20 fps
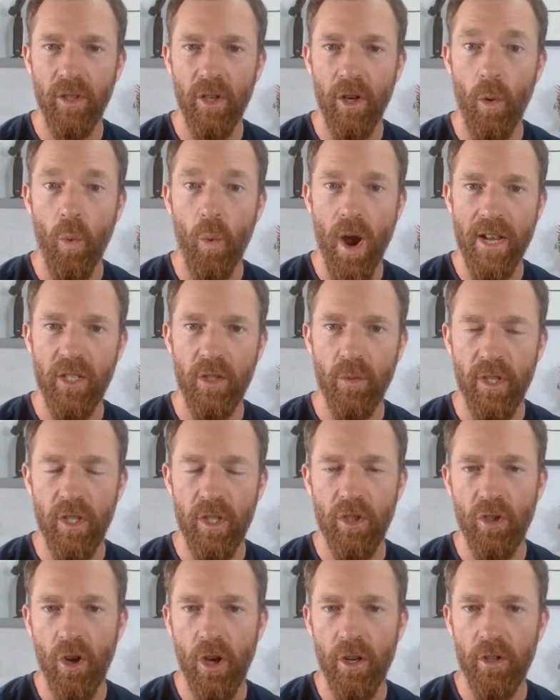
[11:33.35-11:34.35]
once we
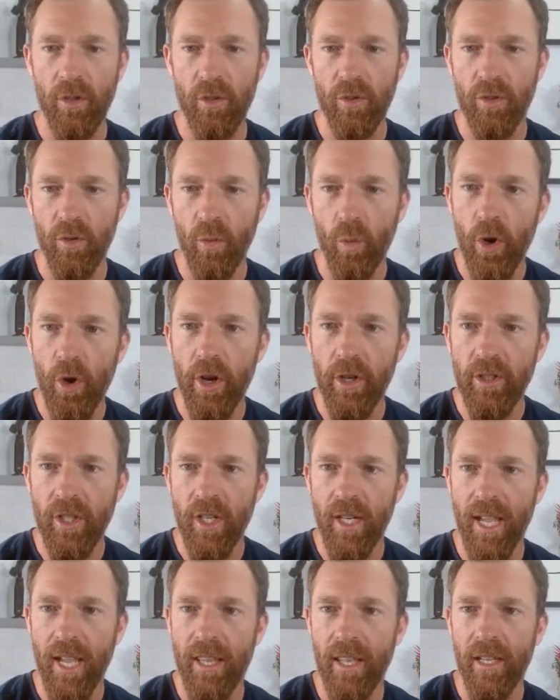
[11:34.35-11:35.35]
started to work
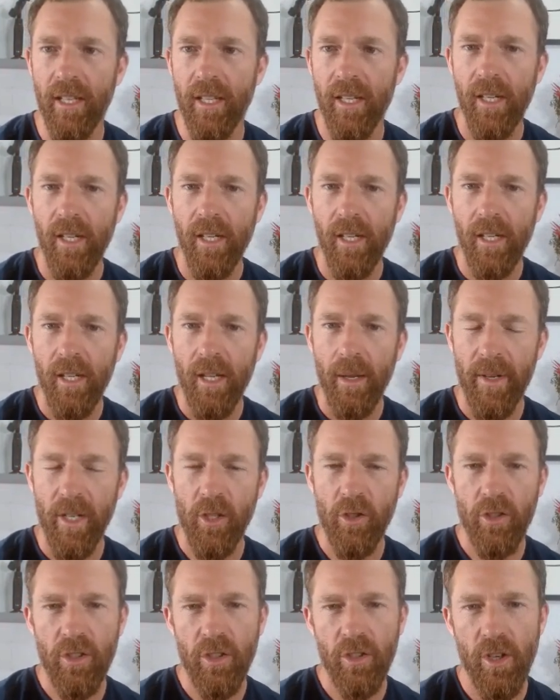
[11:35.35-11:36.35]
together. I'm
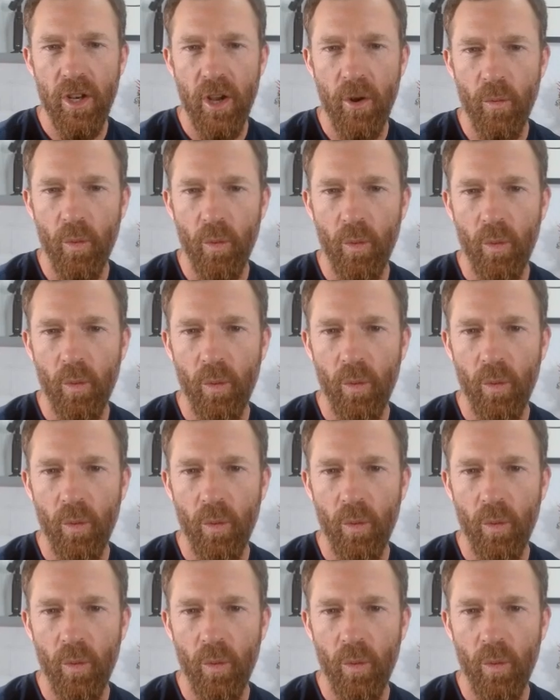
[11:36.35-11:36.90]
interested to know,